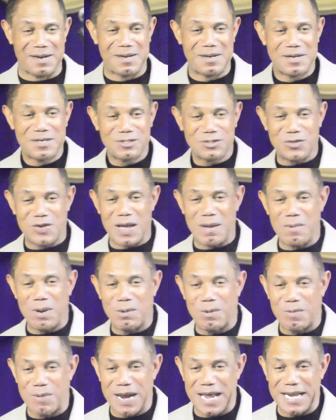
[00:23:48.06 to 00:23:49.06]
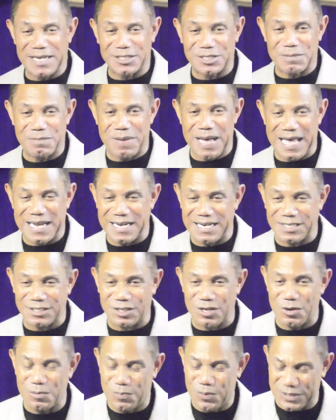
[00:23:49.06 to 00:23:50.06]
So I'm going to bring somebody that's
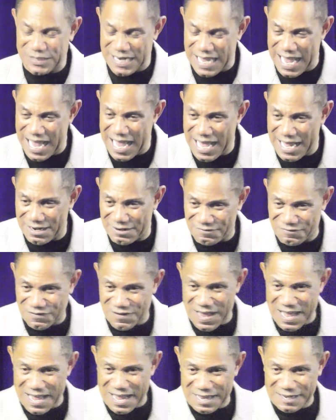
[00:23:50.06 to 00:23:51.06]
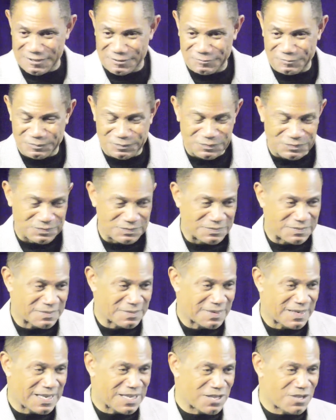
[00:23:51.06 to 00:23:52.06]
going to put the iron in fire.
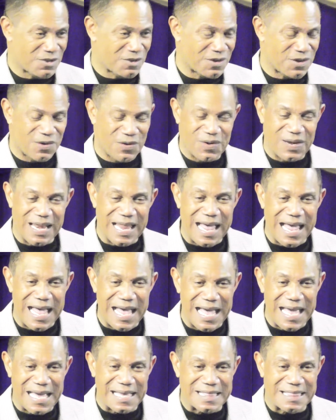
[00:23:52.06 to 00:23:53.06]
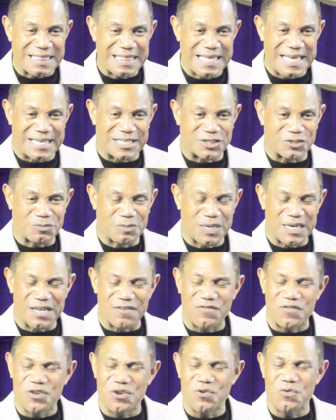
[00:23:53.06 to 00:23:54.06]
And you're going to like this. But
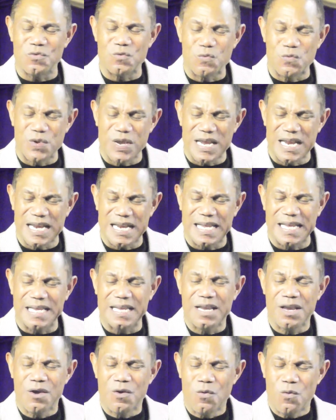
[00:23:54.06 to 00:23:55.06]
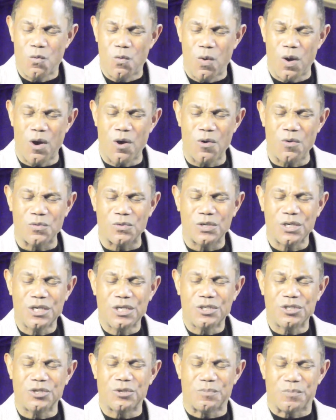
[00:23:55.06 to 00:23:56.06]
if you really want
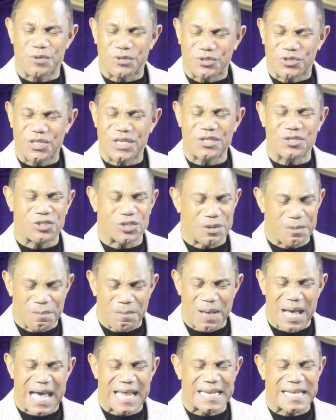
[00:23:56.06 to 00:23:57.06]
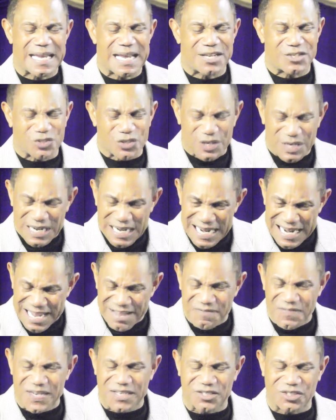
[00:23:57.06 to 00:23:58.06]
to present your body as a
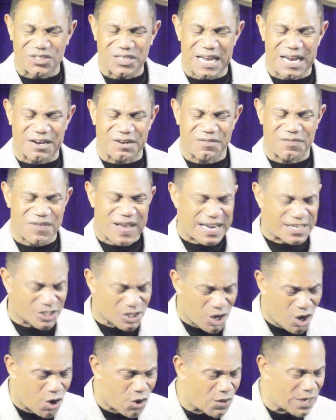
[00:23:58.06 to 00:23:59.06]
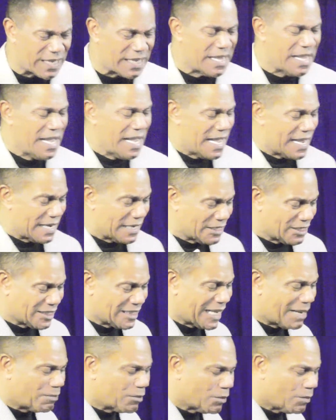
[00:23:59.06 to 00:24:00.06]
living sacrifice, holy and
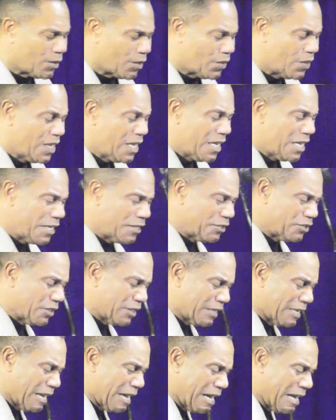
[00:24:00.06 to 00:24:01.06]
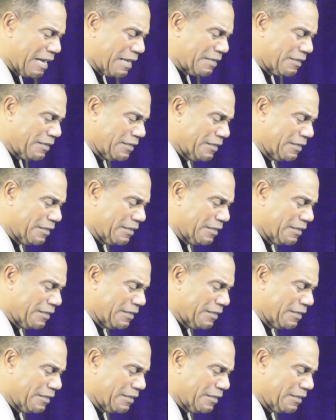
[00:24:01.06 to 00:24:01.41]
acceptable unto God,